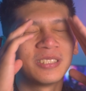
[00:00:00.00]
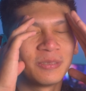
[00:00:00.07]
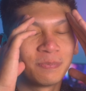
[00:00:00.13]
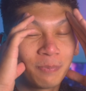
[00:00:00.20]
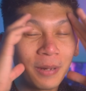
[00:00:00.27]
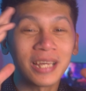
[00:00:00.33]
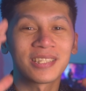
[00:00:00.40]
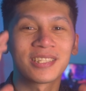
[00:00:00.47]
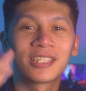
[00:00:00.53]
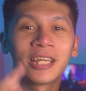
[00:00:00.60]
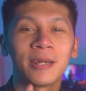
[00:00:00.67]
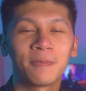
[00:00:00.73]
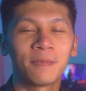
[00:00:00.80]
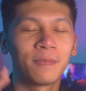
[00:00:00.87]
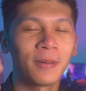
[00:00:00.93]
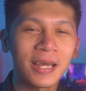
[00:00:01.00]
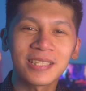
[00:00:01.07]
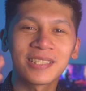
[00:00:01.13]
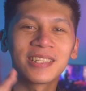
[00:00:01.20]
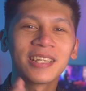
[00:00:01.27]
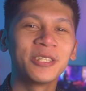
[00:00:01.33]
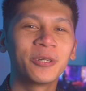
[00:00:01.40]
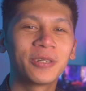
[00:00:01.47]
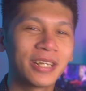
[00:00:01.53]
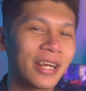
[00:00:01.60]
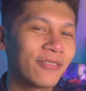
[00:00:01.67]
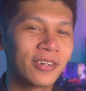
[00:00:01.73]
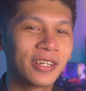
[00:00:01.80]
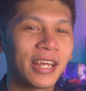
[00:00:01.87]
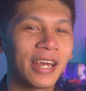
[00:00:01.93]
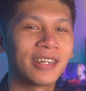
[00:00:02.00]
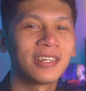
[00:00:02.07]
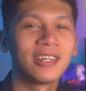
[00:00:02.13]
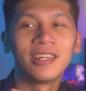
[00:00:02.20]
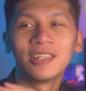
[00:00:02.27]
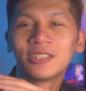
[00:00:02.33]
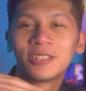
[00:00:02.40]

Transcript: Best tip, best thing you could ever get